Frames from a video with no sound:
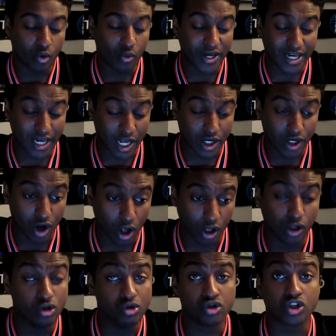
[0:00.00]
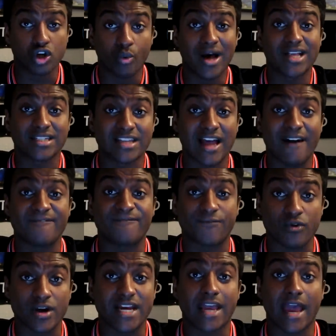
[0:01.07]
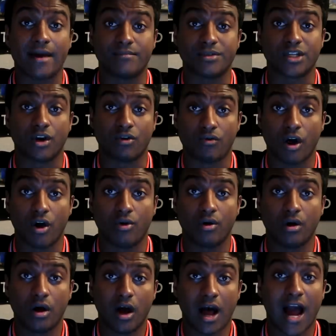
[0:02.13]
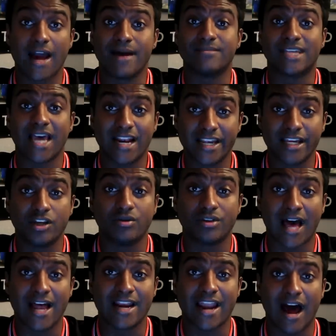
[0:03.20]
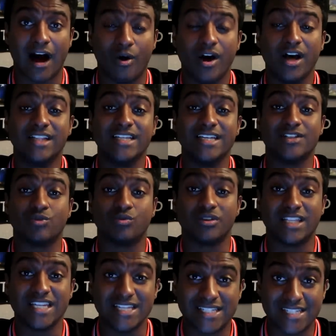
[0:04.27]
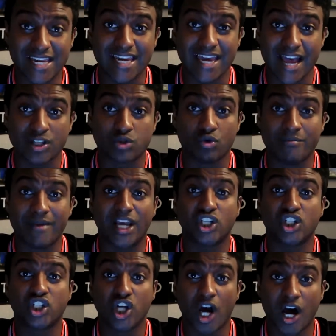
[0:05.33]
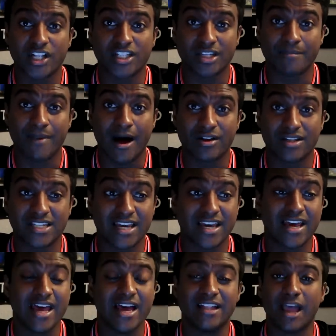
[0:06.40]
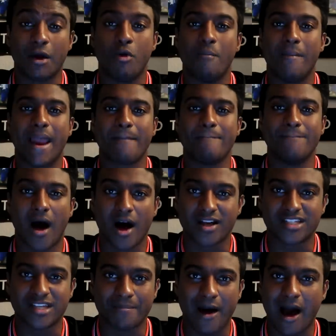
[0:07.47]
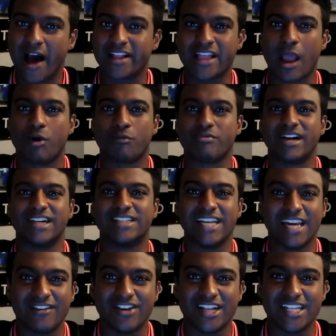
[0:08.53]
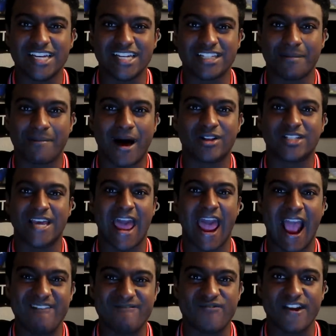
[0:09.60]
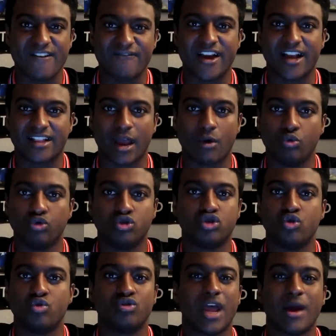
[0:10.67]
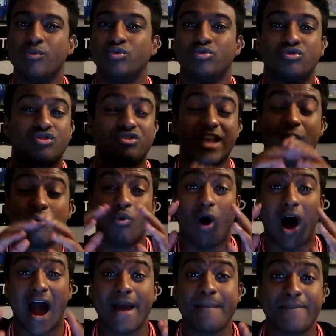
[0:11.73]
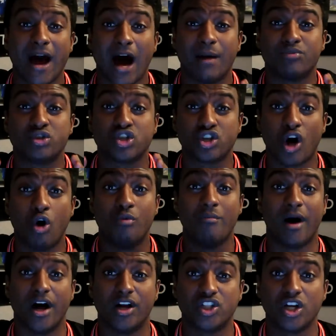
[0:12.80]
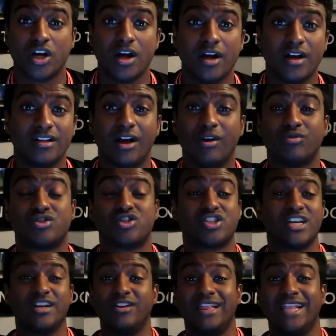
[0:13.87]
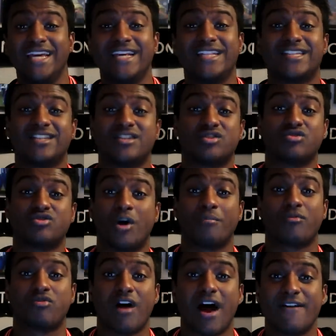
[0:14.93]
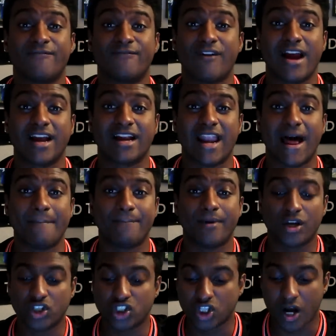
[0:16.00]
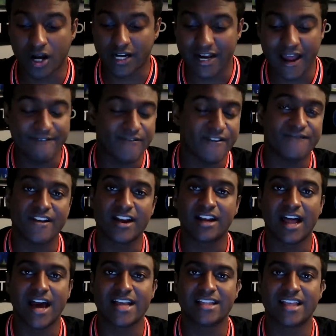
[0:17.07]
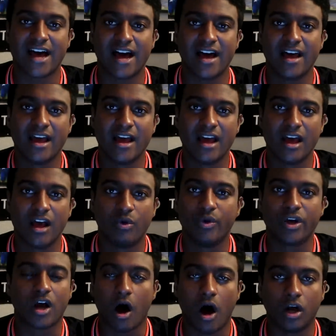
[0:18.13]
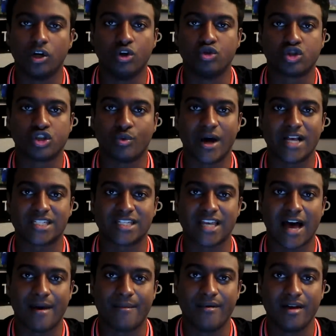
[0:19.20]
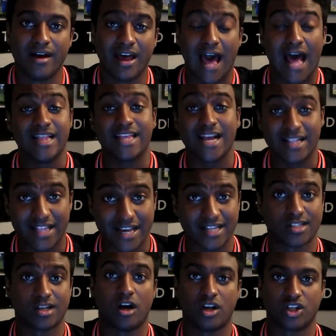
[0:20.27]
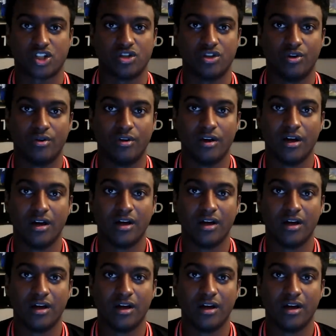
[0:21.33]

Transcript: We cannot lose to West Ham 3 games in a row. I am telling you that now. These dickheads will make shirts about it. They will make mugs about it. They will bring DVDs about it. Everything. They will hype it up so much. They'll steal Leeds' Stop Crying Frank Lampard chant and everything like that. We can't lose to West Ham. And then there's Arsenal.